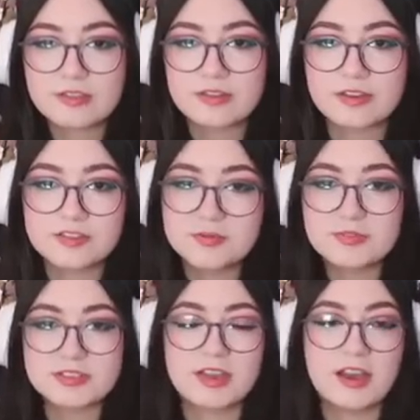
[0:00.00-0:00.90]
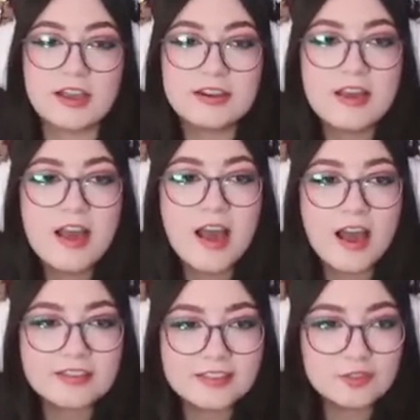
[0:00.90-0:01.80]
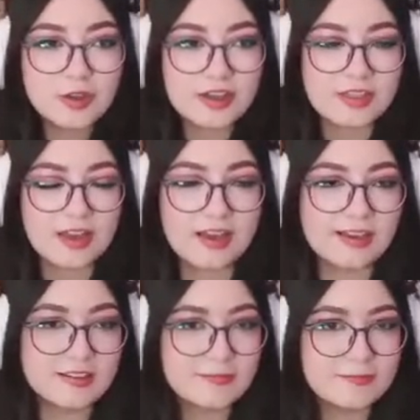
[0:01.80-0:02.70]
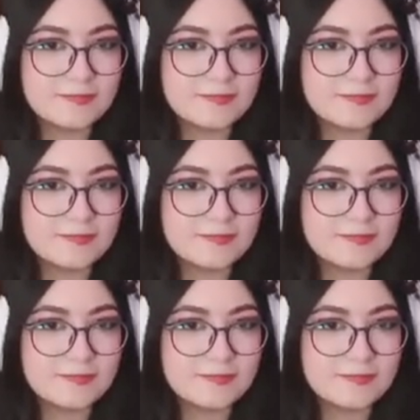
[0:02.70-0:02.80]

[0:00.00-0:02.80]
the custom design. I did try that.